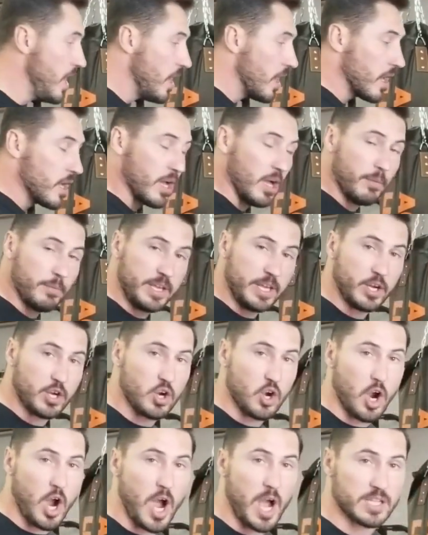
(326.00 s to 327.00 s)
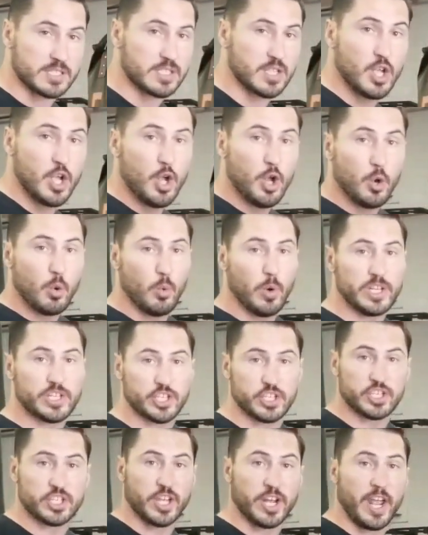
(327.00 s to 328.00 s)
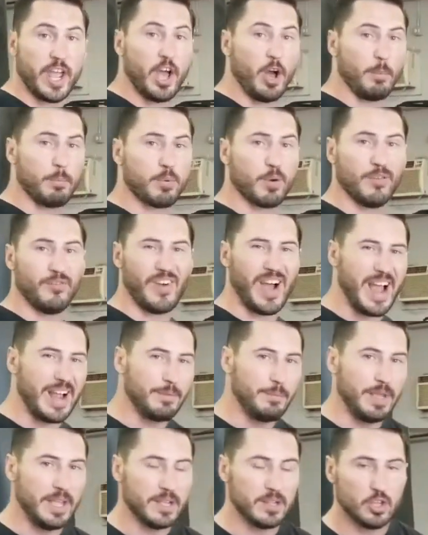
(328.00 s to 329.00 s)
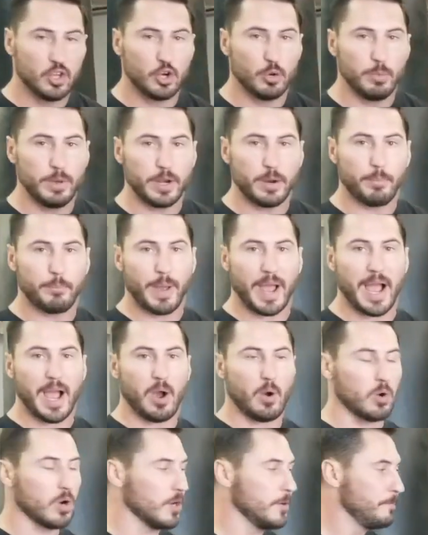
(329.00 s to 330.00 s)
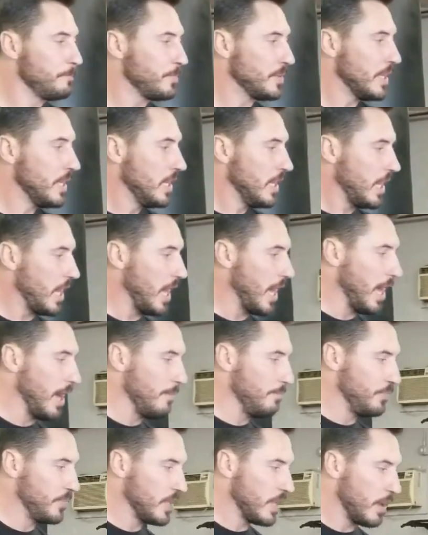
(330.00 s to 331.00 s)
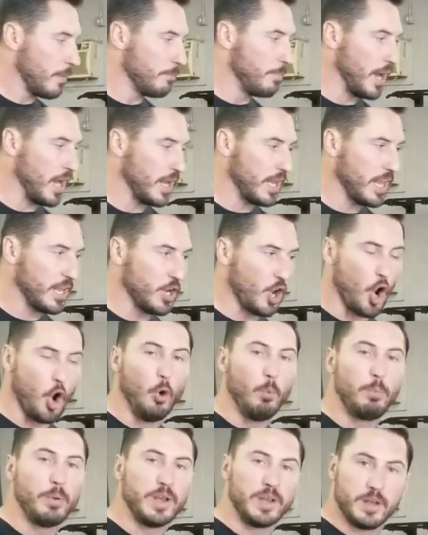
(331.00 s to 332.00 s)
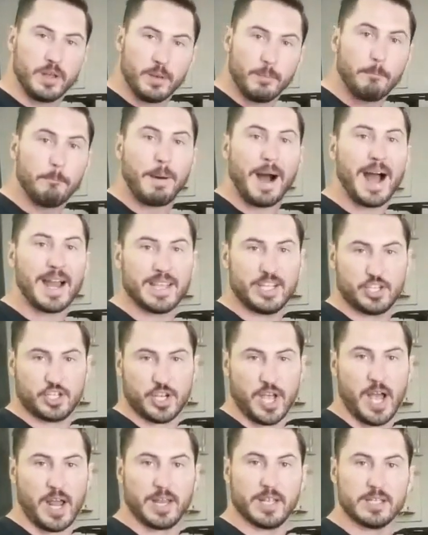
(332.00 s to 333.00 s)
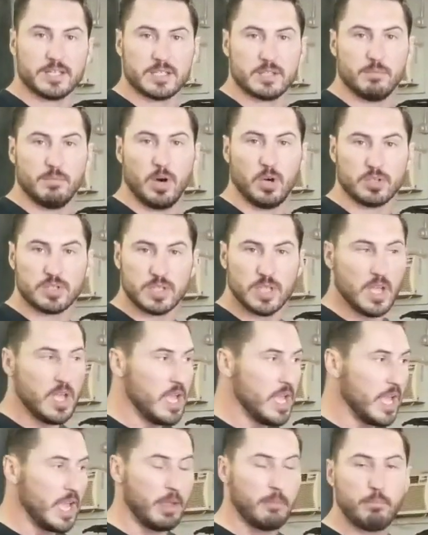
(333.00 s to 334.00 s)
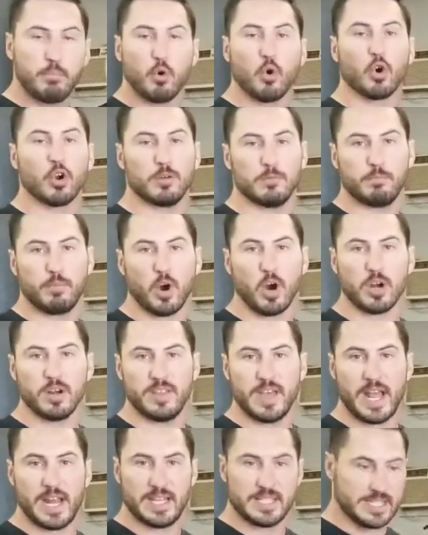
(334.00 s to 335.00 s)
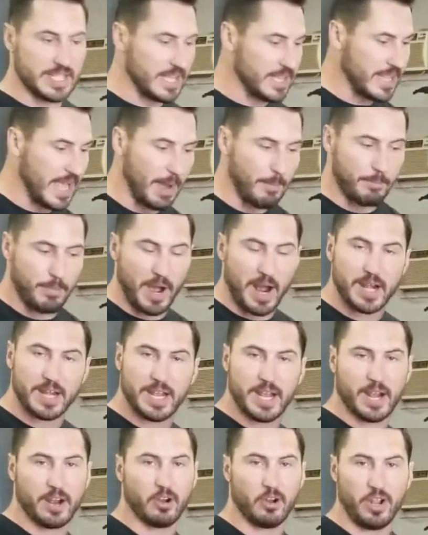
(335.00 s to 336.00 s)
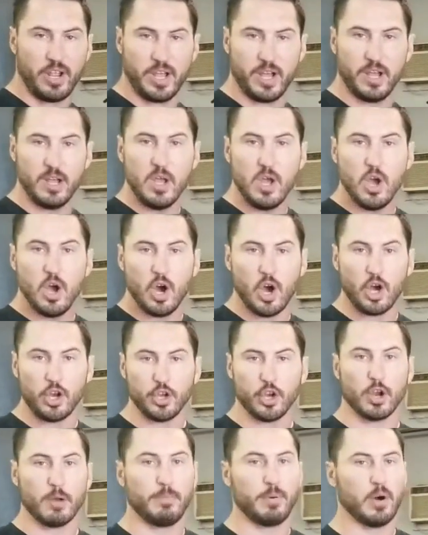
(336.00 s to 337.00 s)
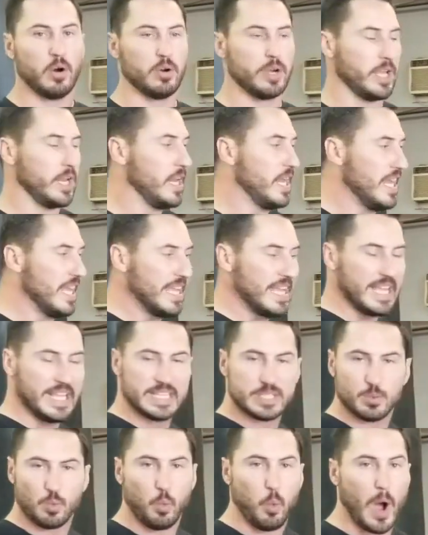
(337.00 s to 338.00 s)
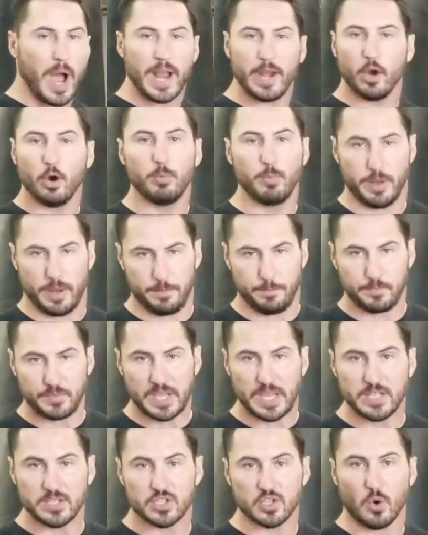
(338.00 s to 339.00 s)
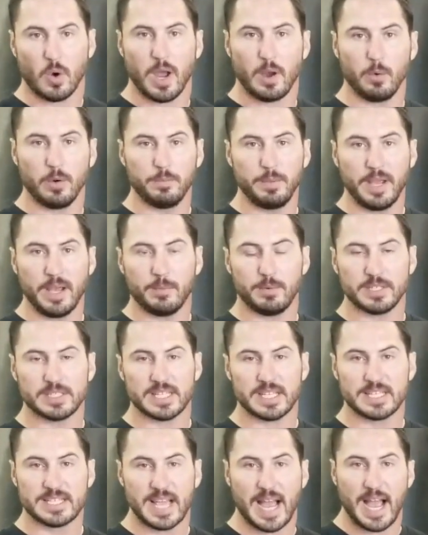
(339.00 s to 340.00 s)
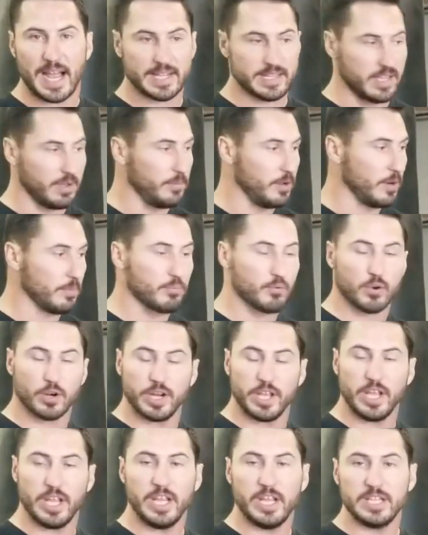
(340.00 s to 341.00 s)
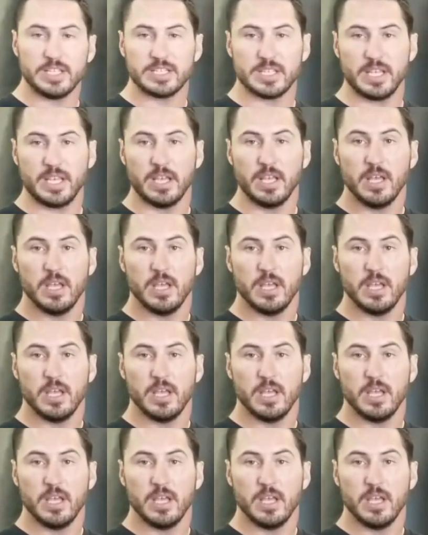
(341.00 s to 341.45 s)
coming across, which is gonna help provide me a little bit of power, but an open body shot is the most important part of that, is that that body area on your opponent is wide open. And so I would be able to tag them in a pretty easy